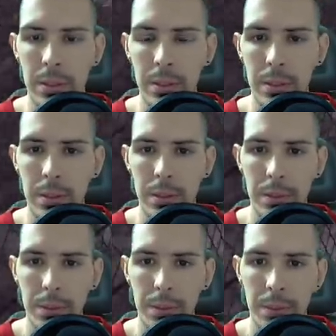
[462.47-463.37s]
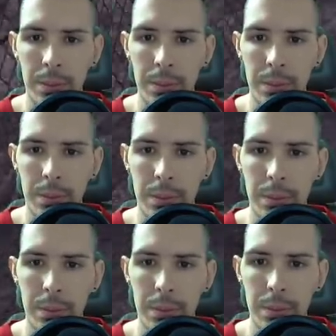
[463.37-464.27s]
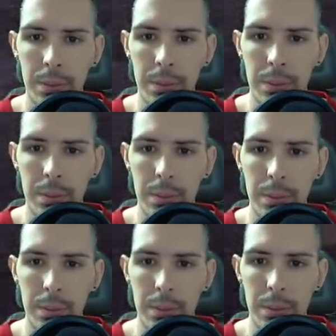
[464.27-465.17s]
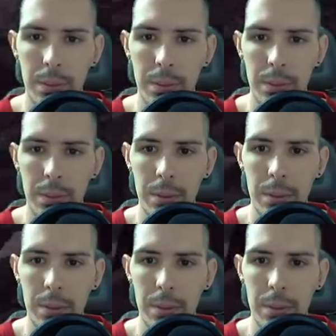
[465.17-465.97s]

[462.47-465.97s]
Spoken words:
Nothing is said.